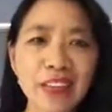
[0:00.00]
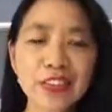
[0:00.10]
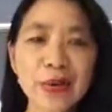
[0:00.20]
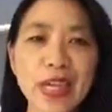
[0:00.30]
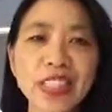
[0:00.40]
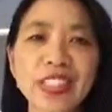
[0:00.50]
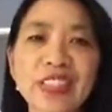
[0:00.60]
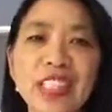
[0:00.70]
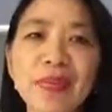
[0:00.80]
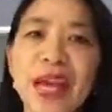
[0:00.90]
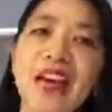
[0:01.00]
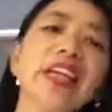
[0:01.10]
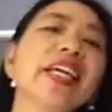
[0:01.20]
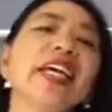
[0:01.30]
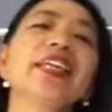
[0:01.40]
Hi everyone, it's Vinnie
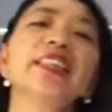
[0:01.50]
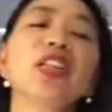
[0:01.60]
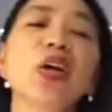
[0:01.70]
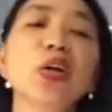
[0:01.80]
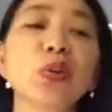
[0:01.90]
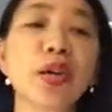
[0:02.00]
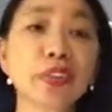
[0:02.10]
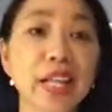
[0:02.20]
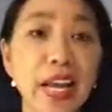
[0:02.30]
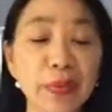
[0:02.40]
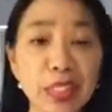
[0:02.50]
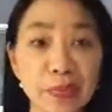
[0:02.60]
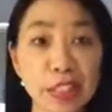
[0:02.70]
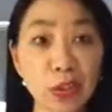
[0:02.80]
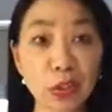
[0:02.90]
Power here. So today we're
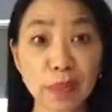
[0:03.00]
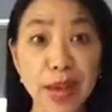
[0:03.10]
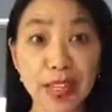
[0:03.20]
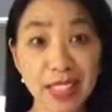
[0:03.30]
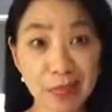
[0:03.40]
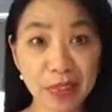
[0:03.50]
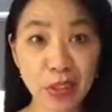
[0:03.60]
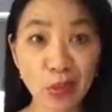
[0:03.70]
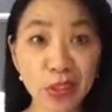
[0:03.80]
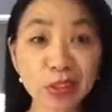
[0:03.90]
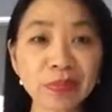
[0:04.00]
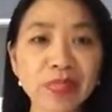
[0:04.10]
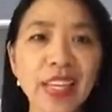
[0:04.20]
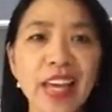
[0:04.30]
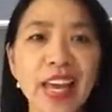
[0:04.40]
going to be talking about lemon oil,
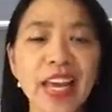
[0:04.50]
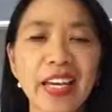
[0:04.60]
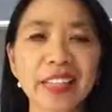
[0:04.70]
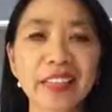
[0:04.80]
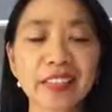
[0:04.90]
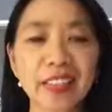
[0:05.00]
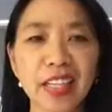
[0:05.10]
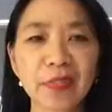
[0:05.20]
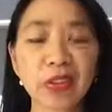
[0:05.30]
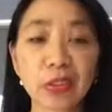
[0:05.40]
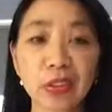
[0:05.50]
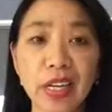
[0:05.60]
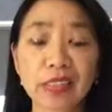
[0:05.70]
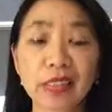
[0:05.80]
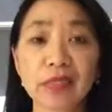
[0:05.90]
and lemon oil
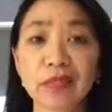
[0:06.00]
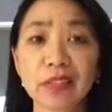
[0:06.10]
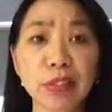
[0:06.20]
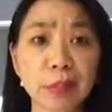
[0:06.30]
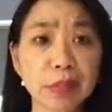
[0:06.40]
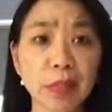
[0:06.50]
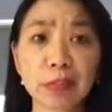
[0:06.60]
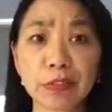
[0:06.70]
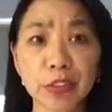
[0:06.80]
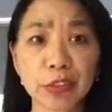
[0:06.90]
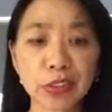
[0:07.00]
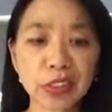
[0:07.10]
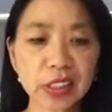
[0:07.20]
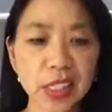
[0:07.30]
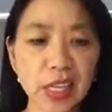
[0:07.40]
has an incredible number of
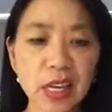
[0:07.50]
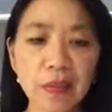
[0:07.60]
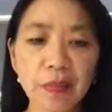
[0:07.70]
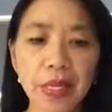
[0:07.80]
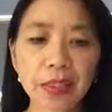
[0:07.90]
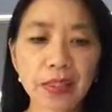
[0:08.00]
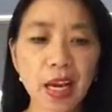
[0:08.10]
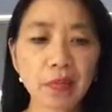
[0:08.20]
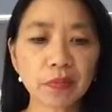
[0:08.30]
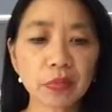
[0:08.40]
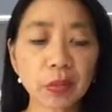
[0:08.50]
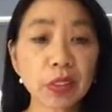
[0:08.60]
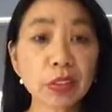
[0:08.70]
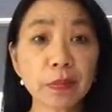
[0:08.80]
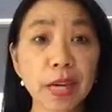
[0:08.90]
uses, but
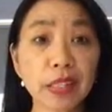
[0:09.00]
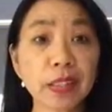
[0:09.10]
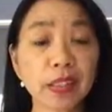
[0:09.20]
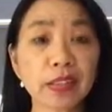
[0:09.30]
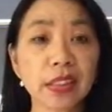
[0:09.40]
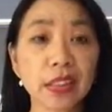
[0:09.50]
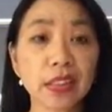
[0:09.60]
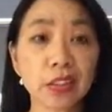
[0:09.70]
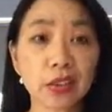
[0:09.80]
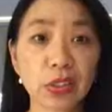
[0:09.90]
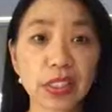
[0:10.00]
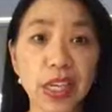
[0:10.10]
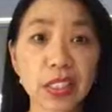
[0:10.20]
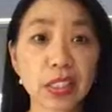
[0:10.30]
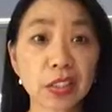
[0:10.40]
one of the main things that you can do is
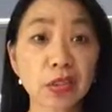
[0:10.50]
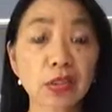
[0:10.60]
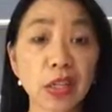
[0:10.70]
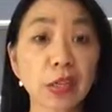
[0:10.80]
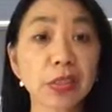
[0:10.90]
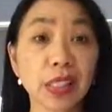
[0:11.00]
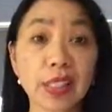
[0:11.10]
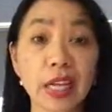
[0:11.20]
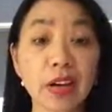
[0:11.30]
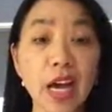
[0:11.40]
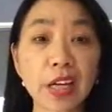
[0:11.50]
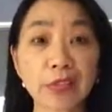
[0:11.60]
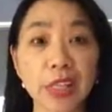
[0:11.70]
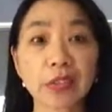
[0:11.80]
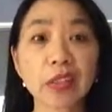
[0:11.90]
actually to help to clean our
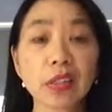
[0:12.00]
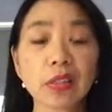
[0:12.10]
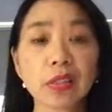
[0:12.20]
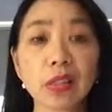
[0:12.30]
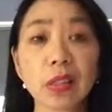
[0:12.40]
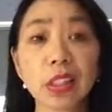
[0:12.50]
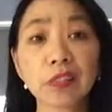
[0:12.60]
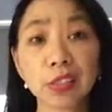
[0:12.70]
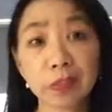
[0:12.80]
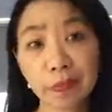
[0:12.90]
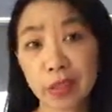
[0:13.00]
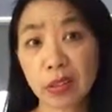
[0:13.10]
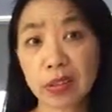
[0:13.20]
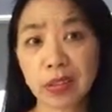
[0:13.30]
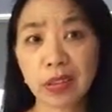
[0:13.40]
arteries. So if you've been
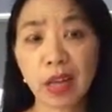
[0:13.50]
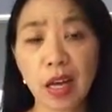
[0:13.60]
on